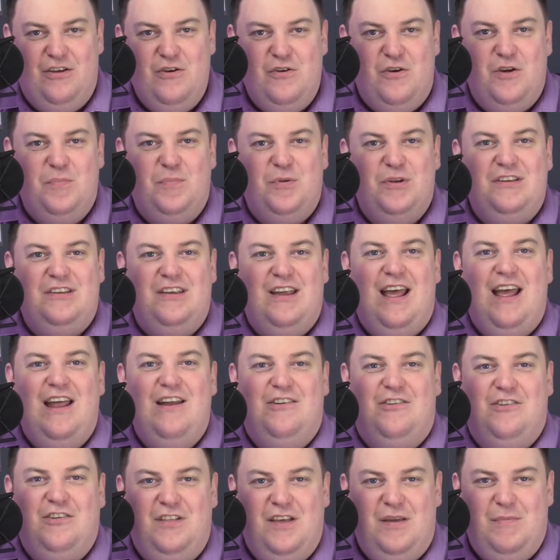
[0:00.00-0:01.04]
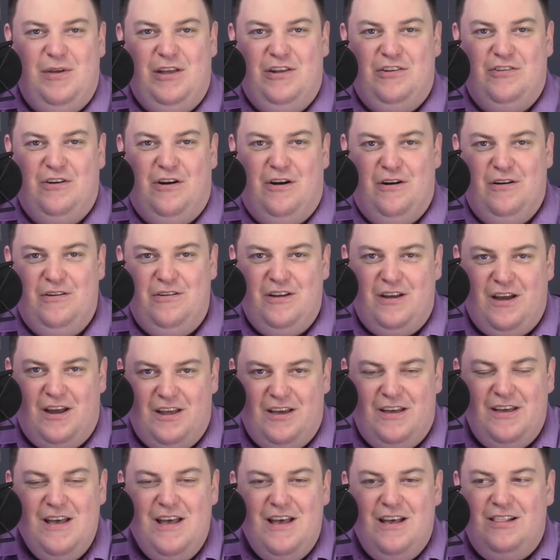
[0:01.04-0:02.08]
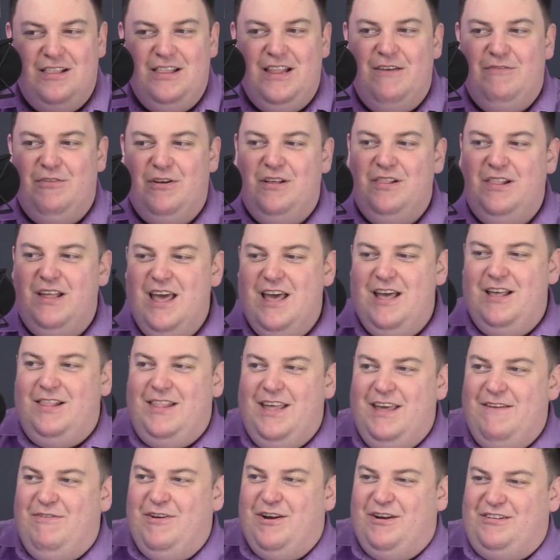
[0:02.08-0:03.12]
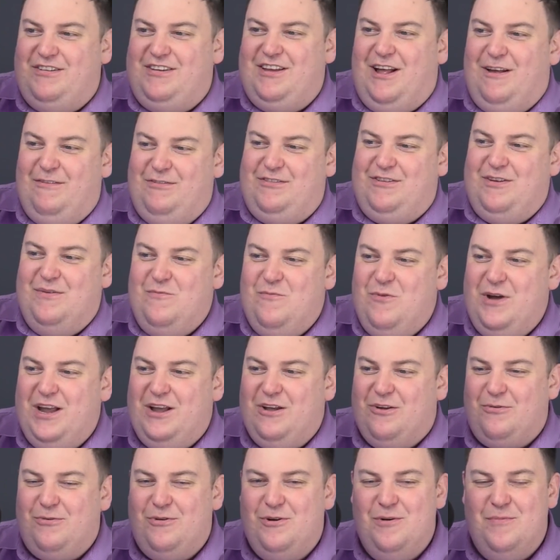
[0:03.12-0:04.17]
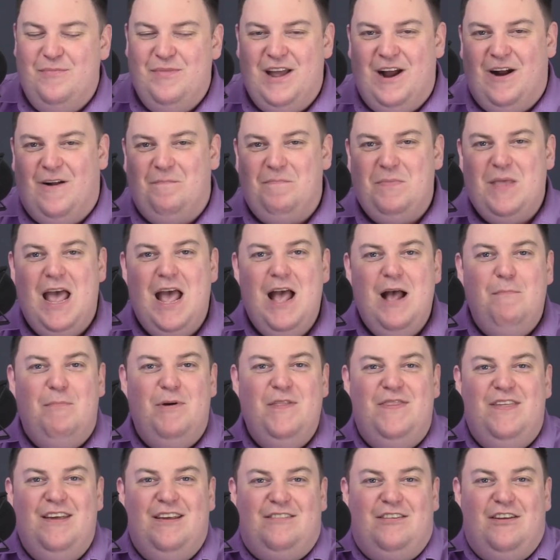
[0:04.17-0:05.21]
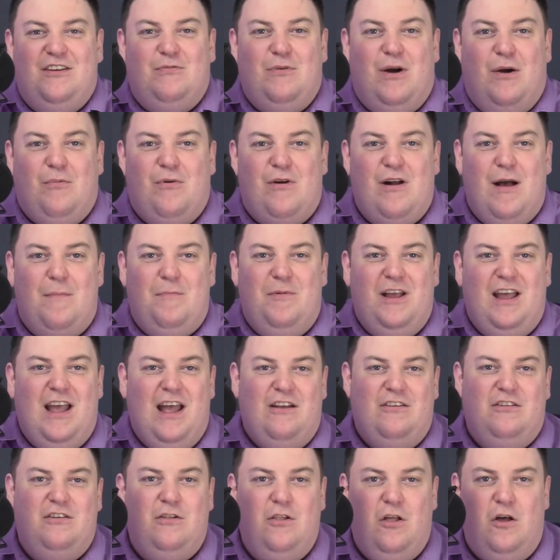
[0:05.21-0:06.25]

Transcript: You could potentially be charged. You got to leave yourself some wiggle room there. But this is what we're up against.